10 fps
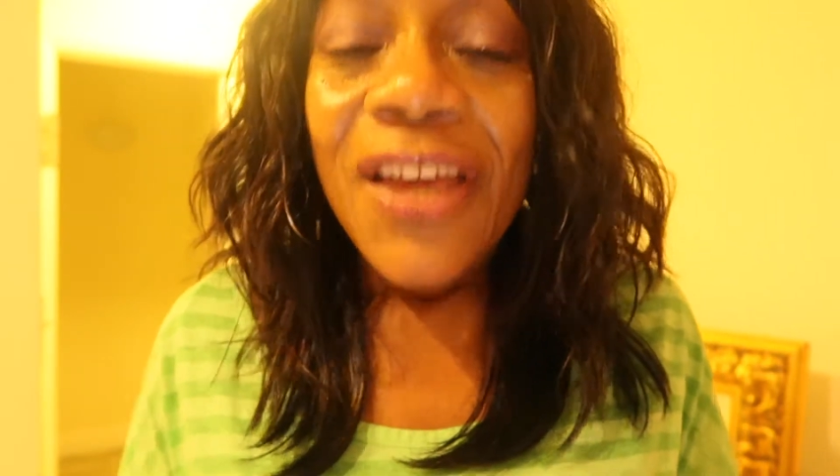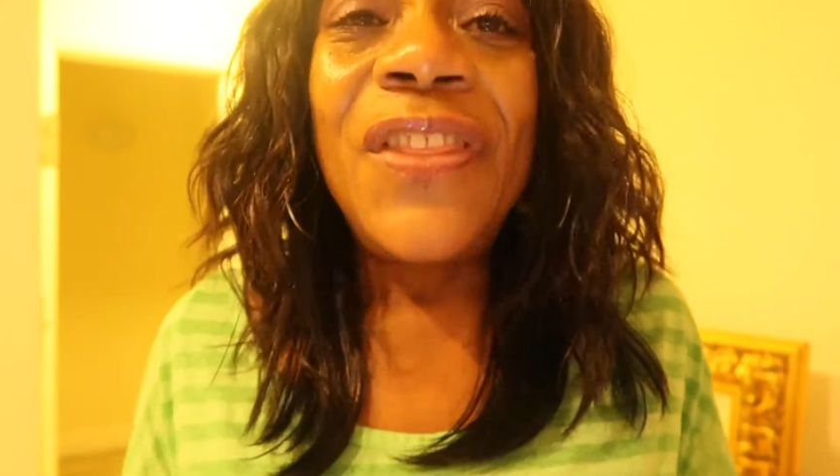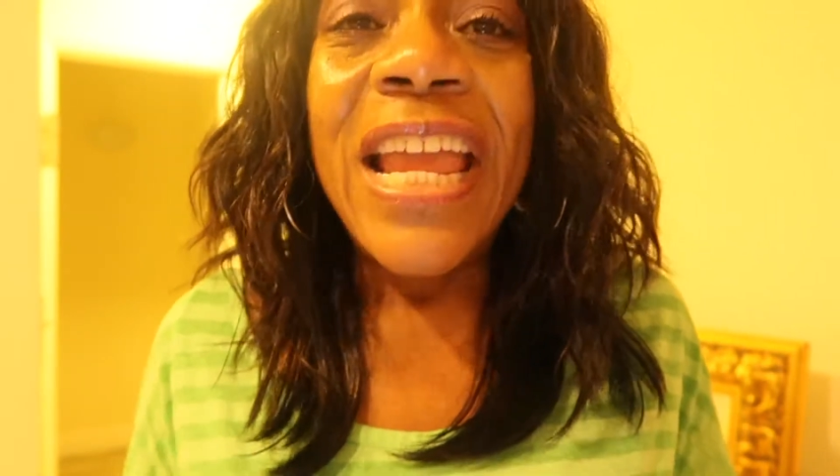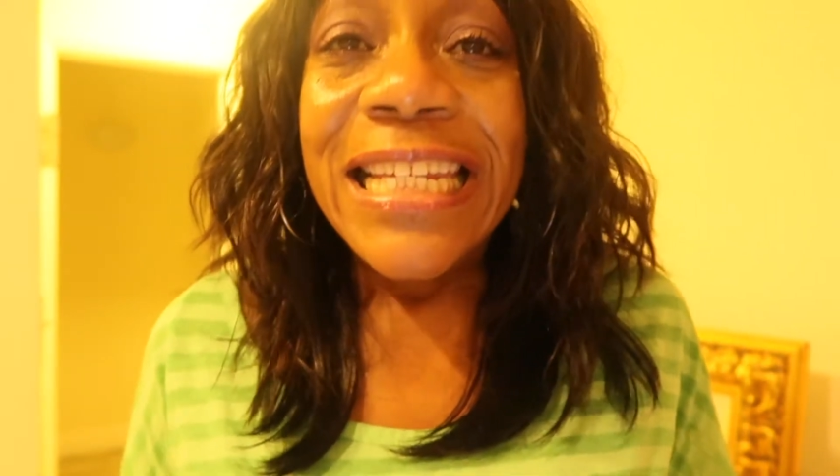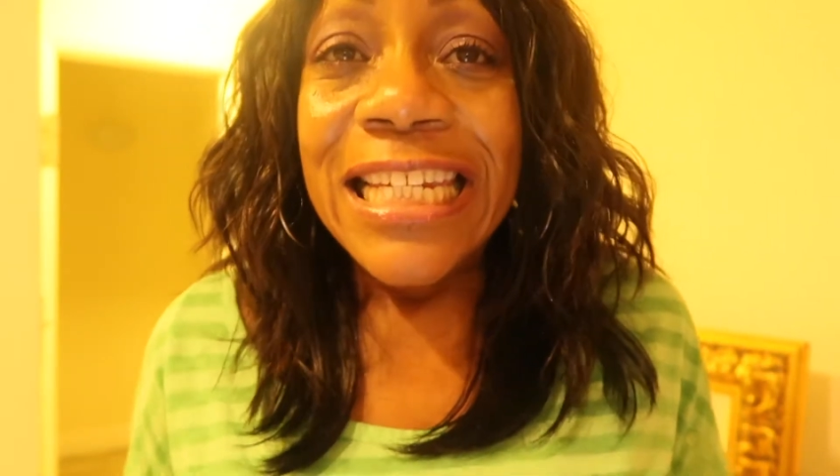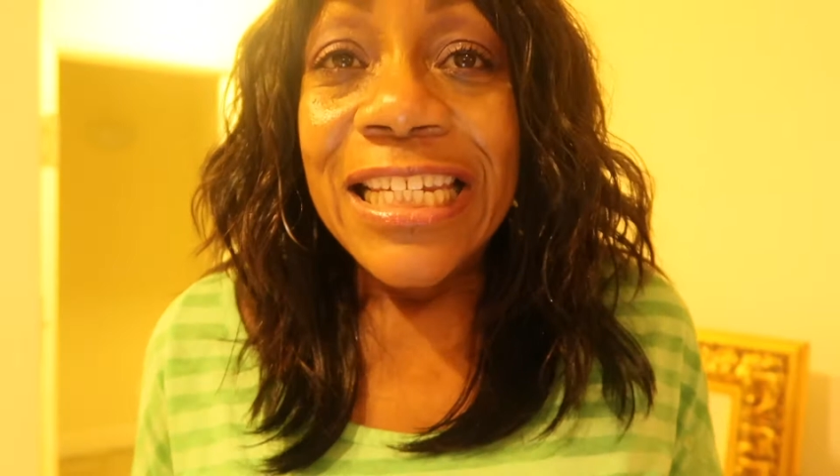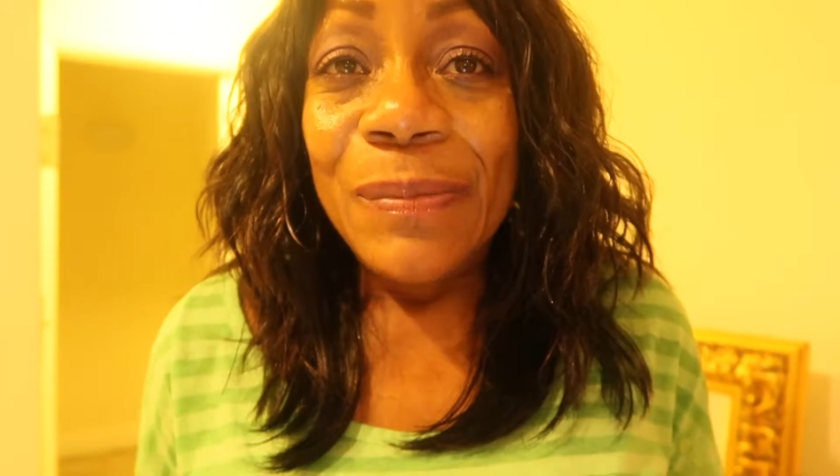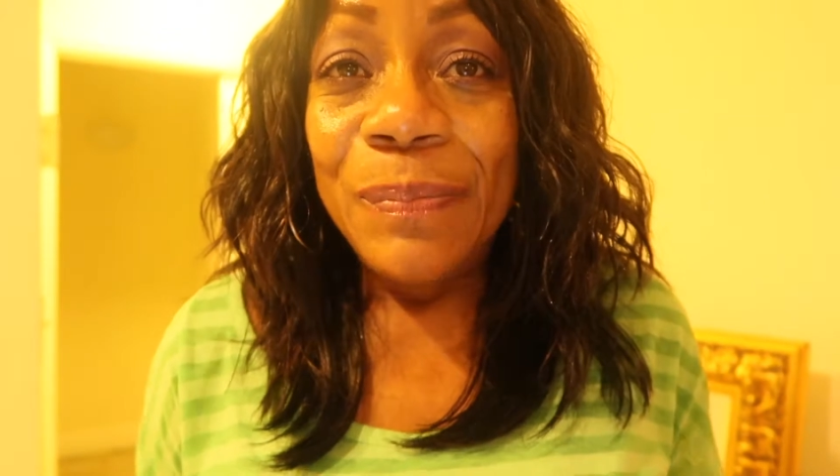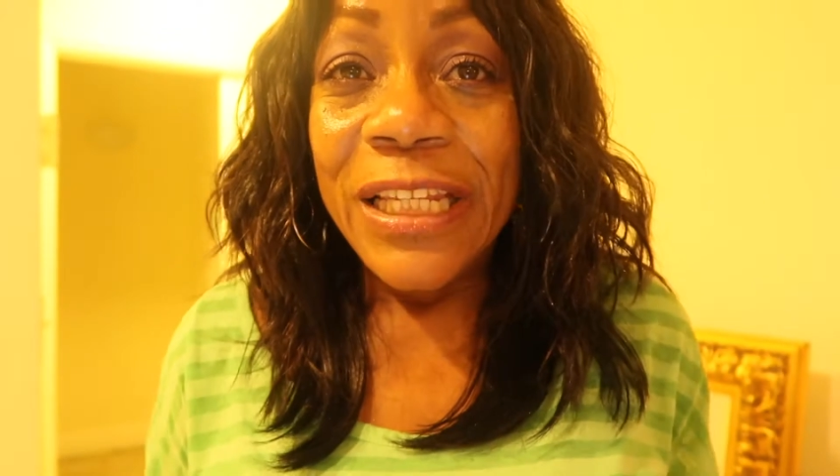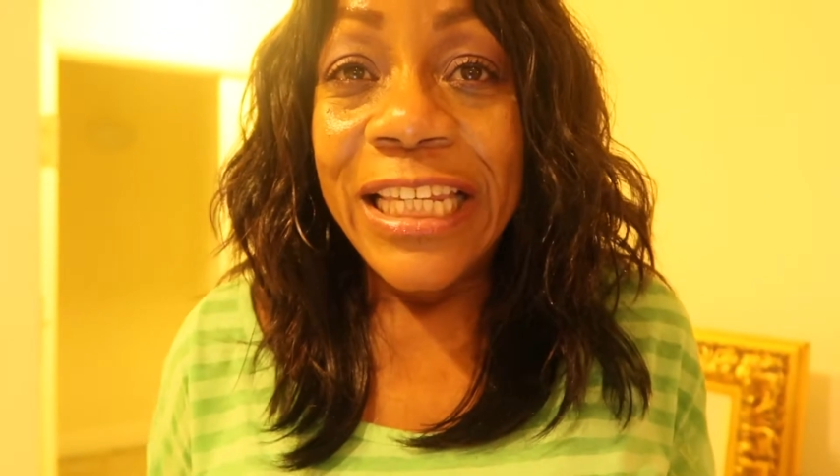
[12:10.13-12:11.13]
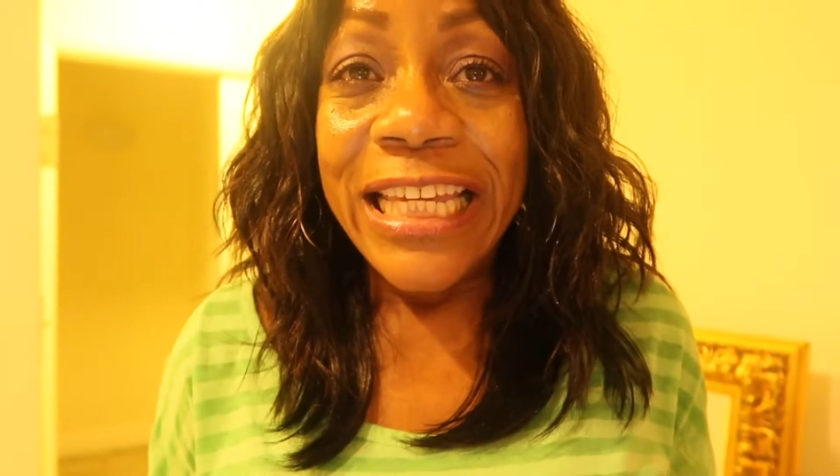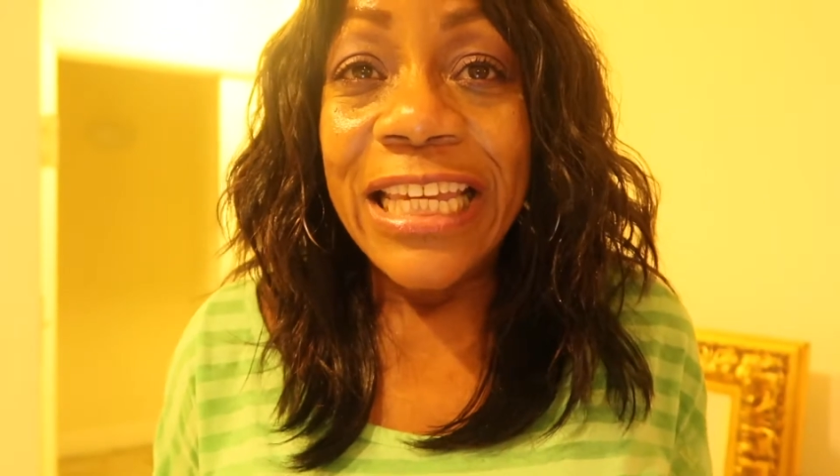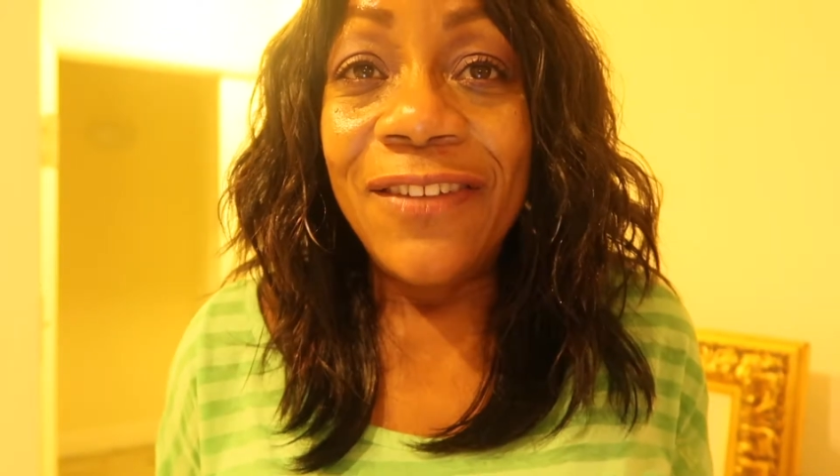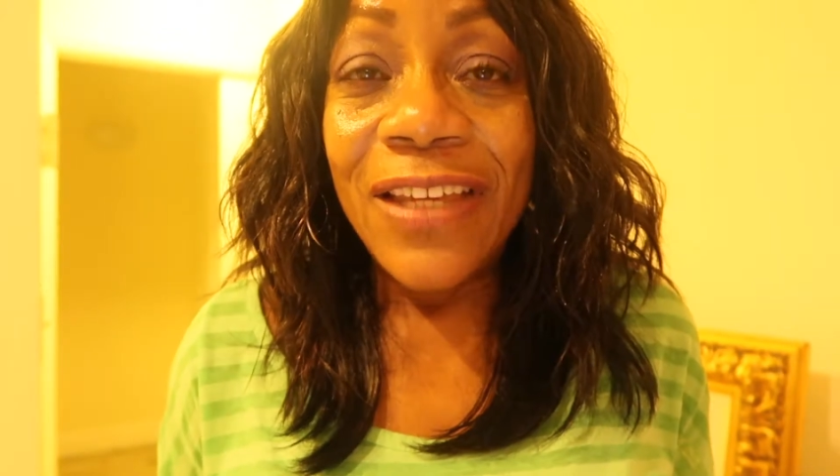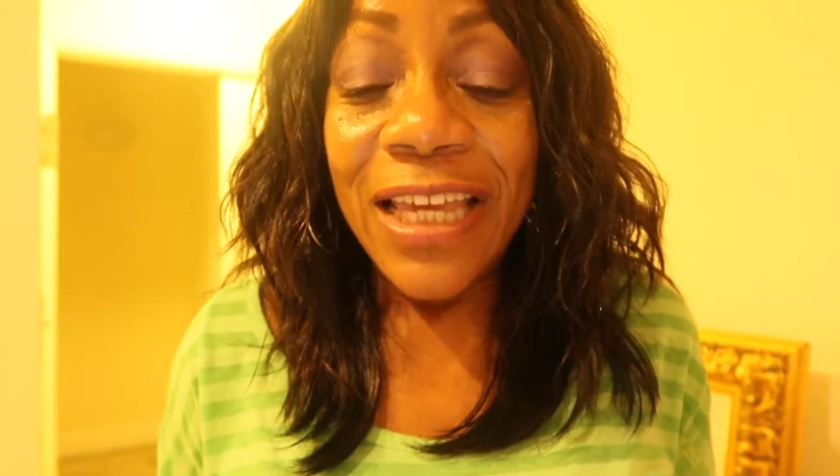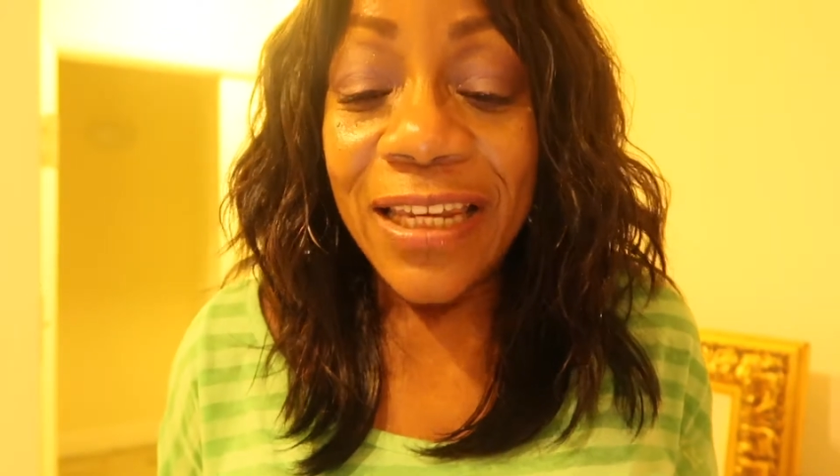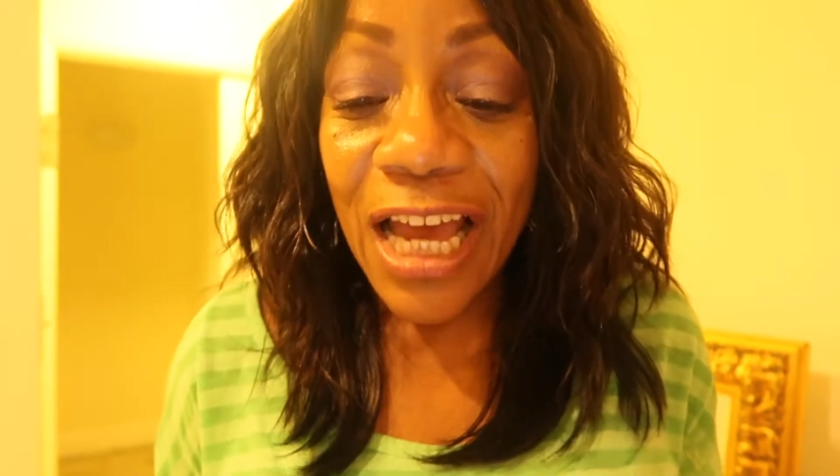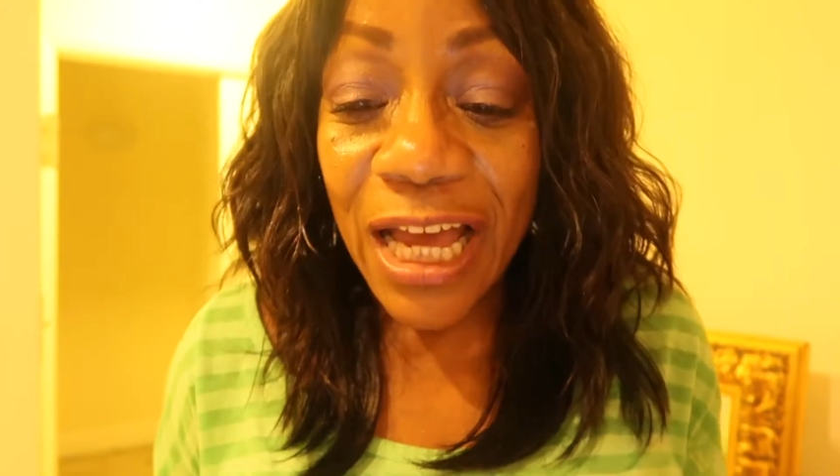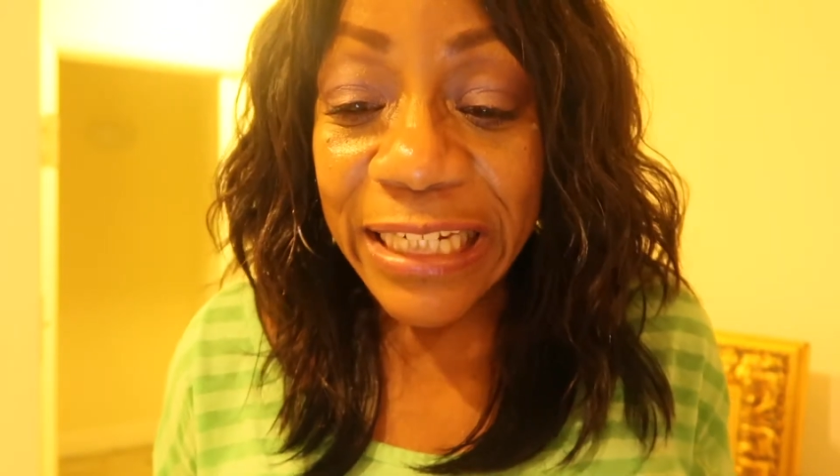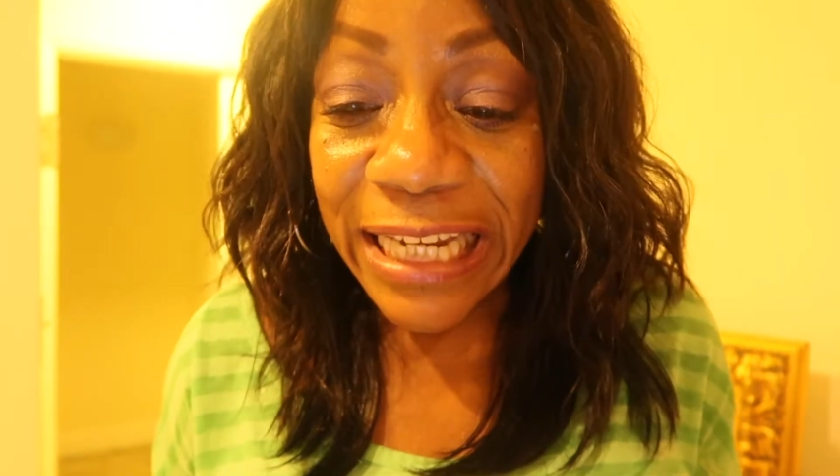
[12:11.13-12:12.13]
they didn't believe in
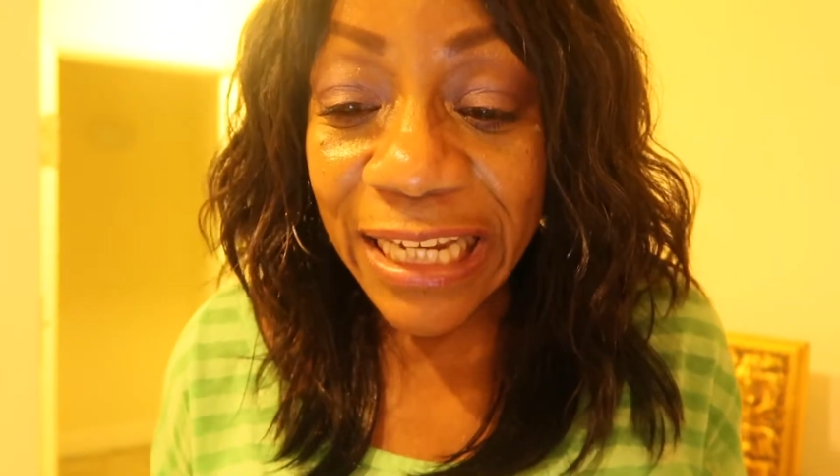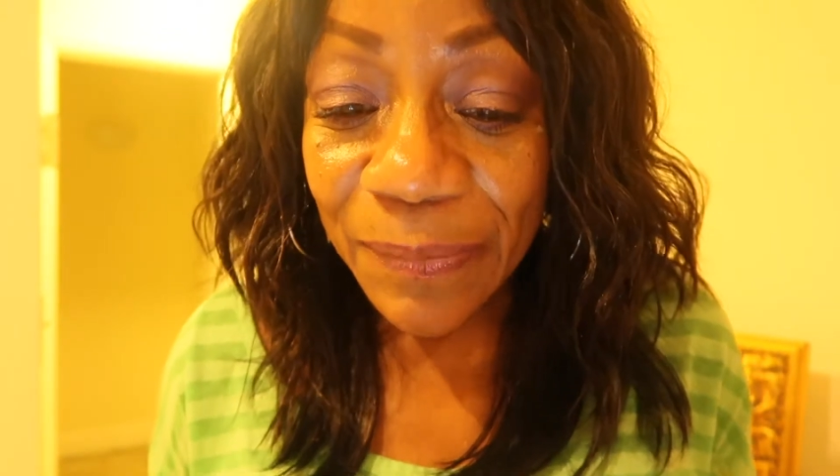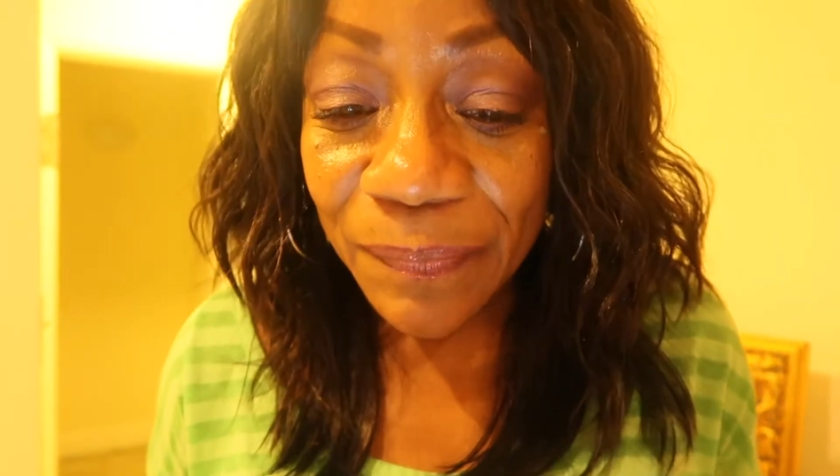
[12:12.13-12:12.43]
Ani.